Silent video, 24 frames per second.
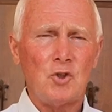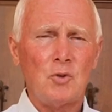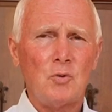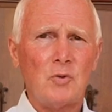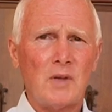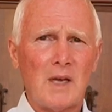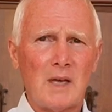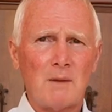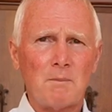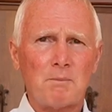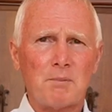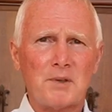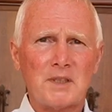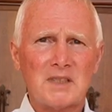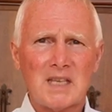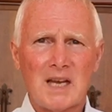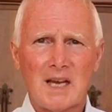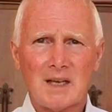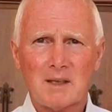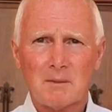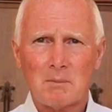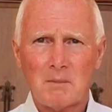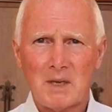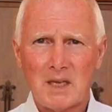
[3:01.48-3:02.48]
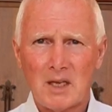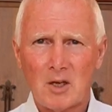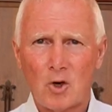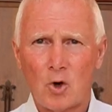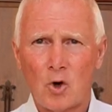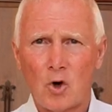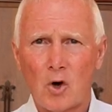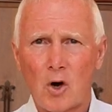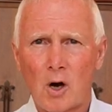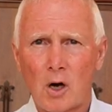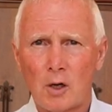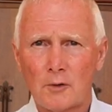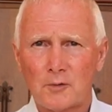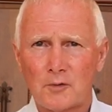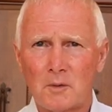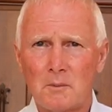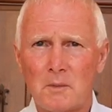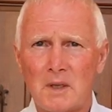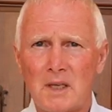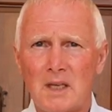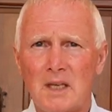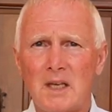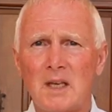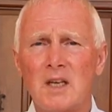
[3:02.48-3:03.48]
you then protect me or offer
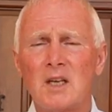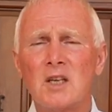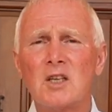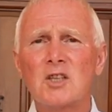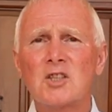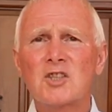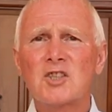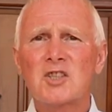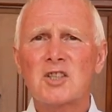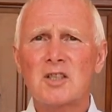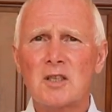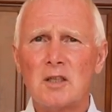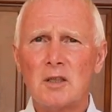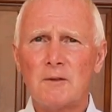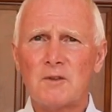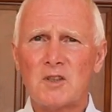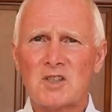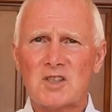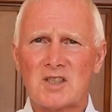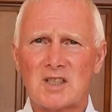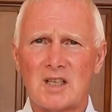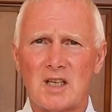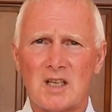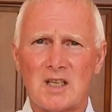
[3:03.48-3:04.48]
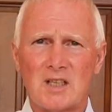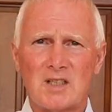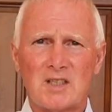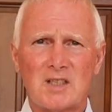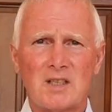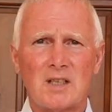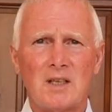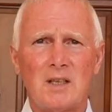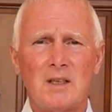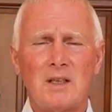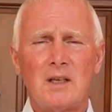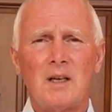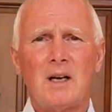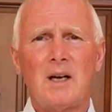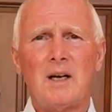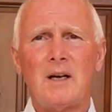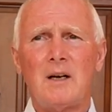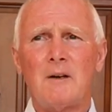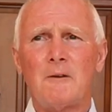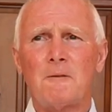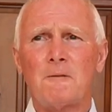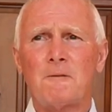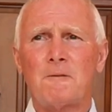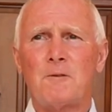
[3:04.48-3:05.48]
me services
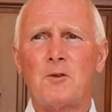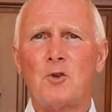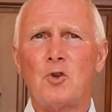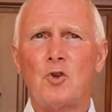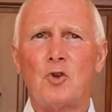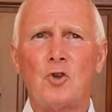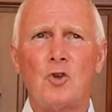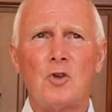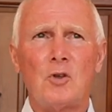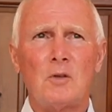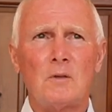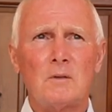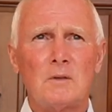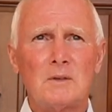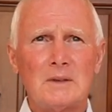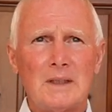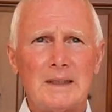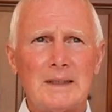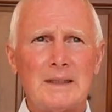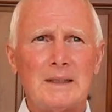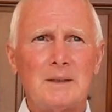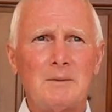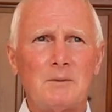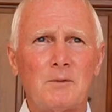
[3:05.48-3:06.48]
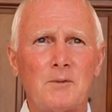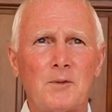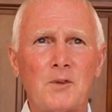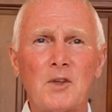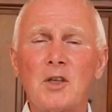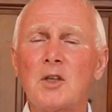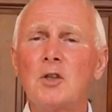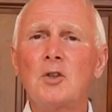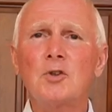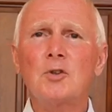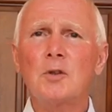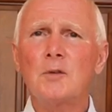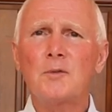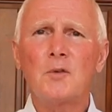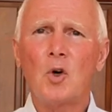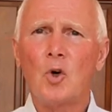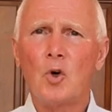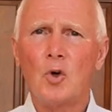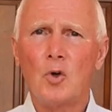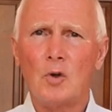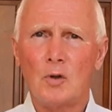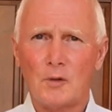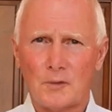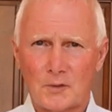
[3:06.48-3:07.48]
for the good of
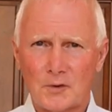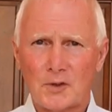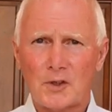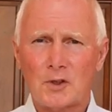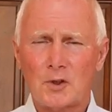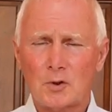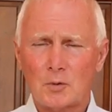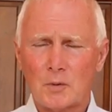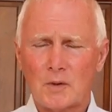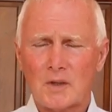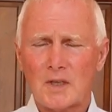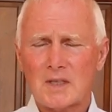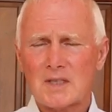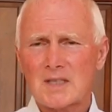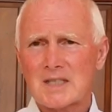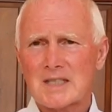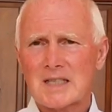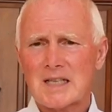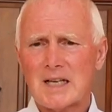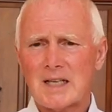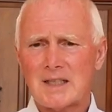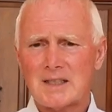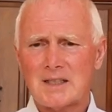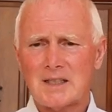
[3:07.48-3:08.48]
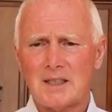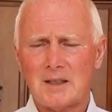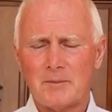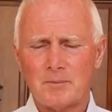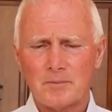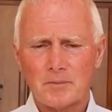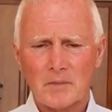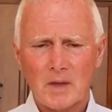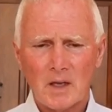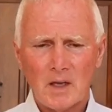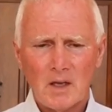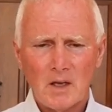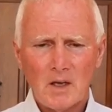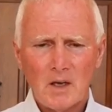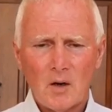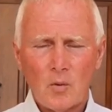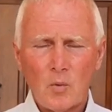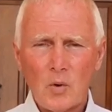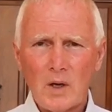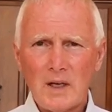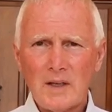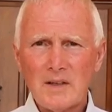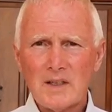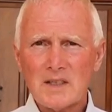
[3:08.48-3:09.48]
all, for the good within society?
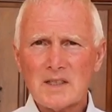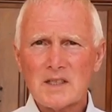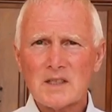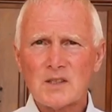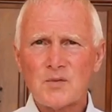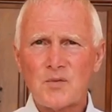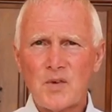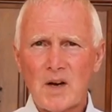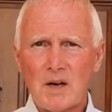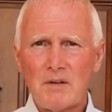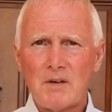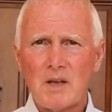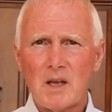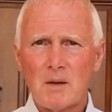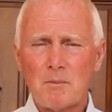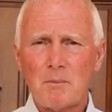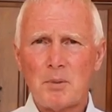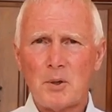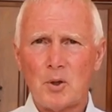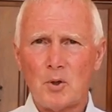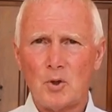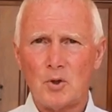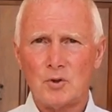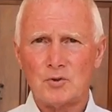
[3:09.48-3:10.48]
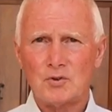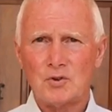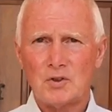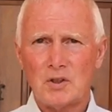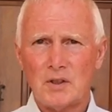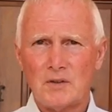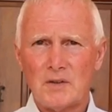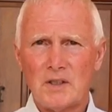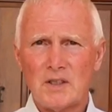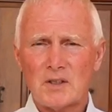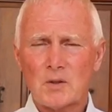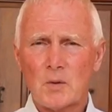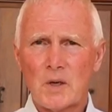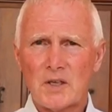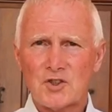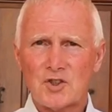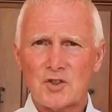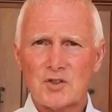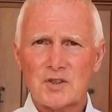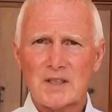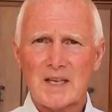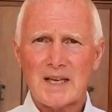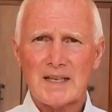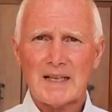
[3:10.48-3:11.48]
And why this is very important that these
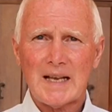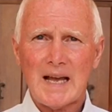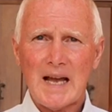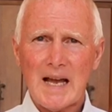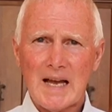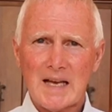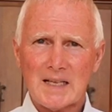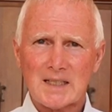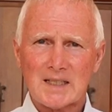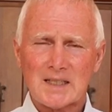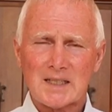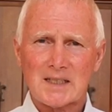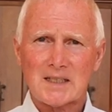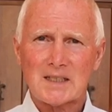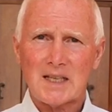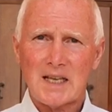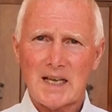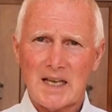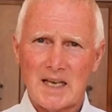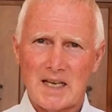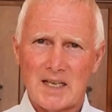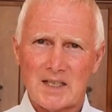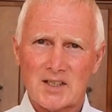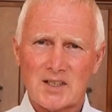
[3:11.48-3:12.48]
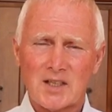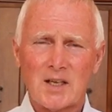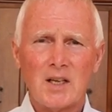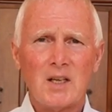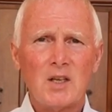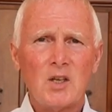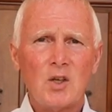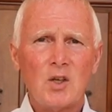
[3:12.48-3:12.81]
questions get asked is